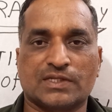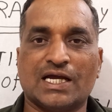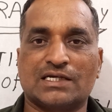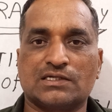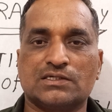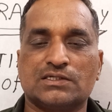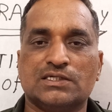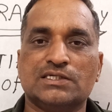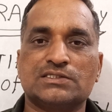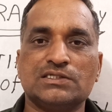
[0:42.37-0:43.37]
get
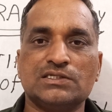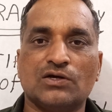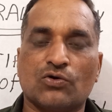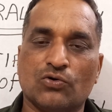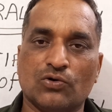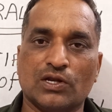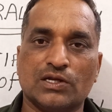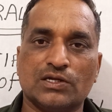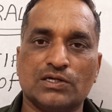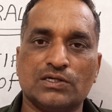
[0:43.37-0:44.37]
his
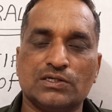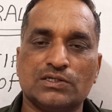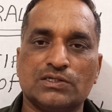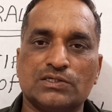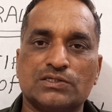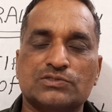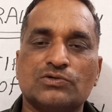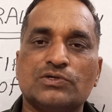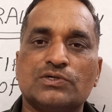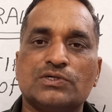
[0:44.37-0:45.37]
goal.
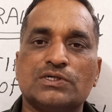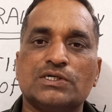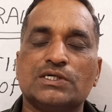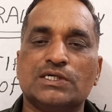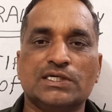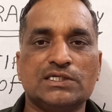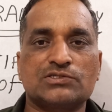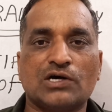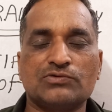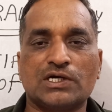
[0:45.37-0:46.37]
So he
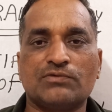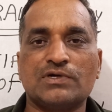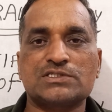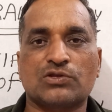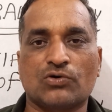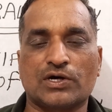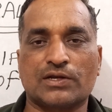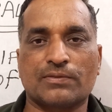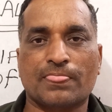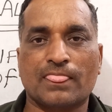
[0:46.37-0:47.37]
shouted one
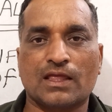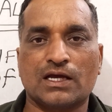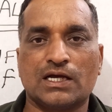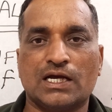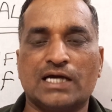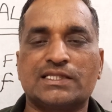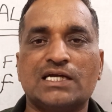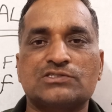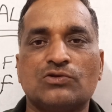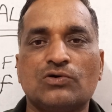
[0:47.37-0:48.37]
slogan, and
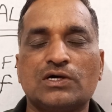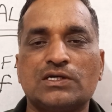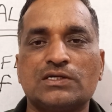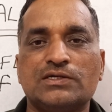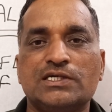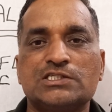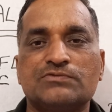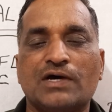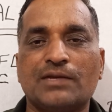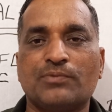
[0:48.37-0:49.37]
that slogan is
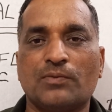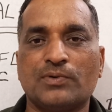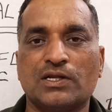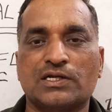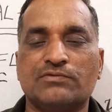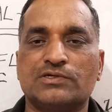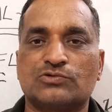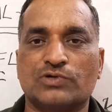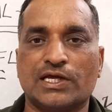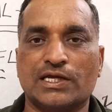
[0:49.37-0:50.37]
very popular
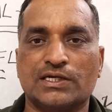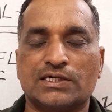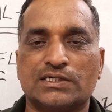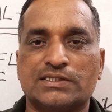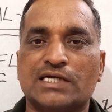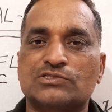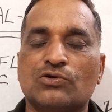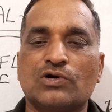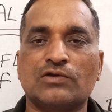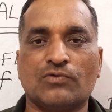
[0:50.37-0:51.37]
even today. That
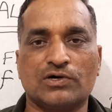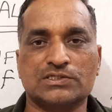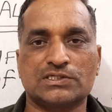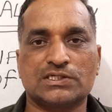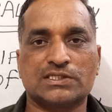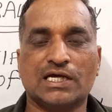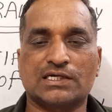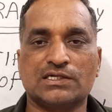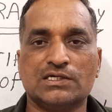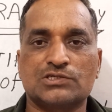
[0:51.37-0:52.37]
slogan was
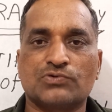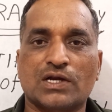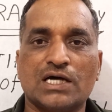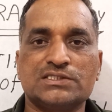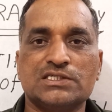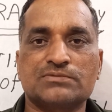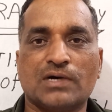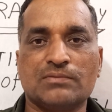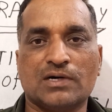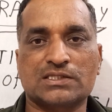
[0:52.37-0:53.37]
that Swaraj is
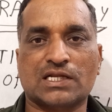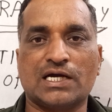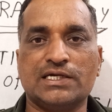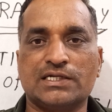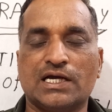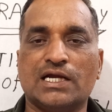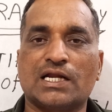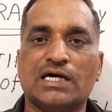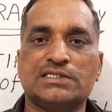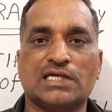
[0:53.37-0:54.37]
my birthright
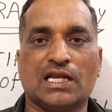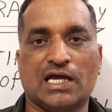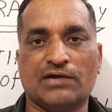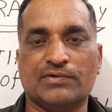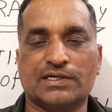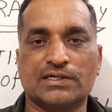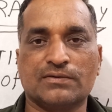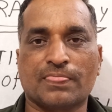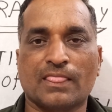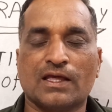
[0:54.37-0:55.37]
and I shall have it.
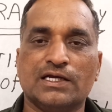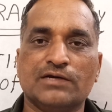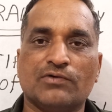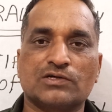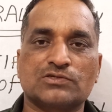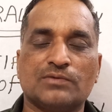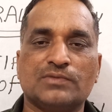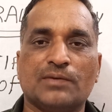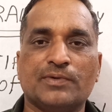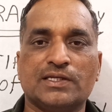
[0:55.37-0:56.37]
He was
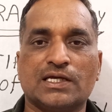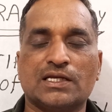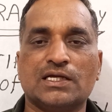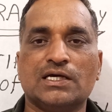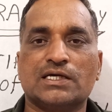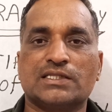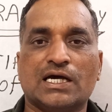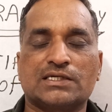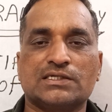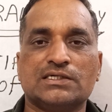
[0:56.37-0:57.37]
of the opinion
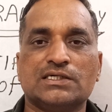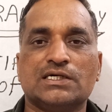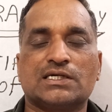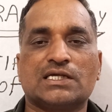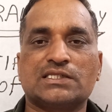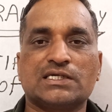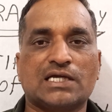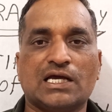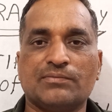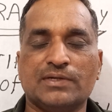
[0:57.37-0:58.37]
that nothing
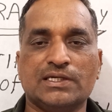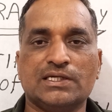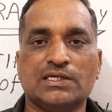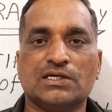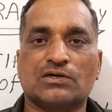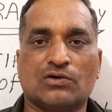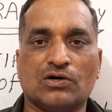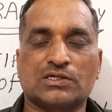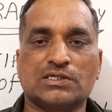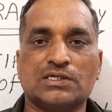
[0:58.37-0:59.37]
can be
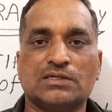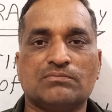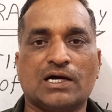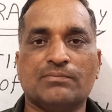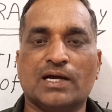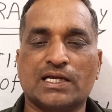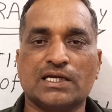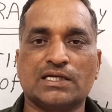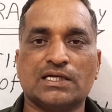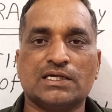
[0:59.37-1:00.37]
got by
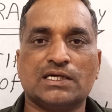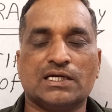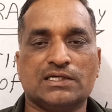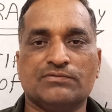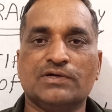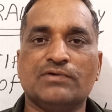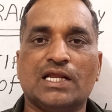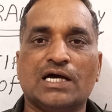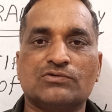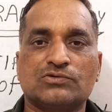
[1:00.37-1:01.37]
begging. We
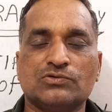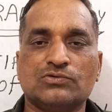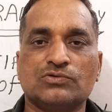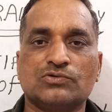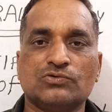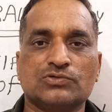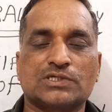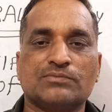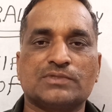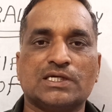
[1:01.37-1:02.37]
will have to do
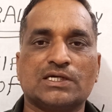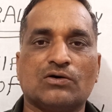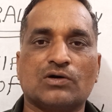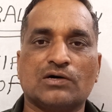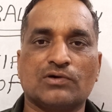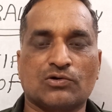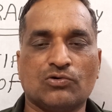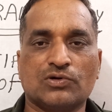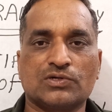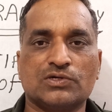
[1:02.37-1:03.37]
something on our
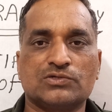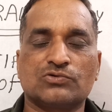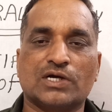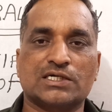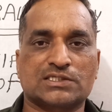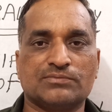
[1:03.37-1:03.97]
own to get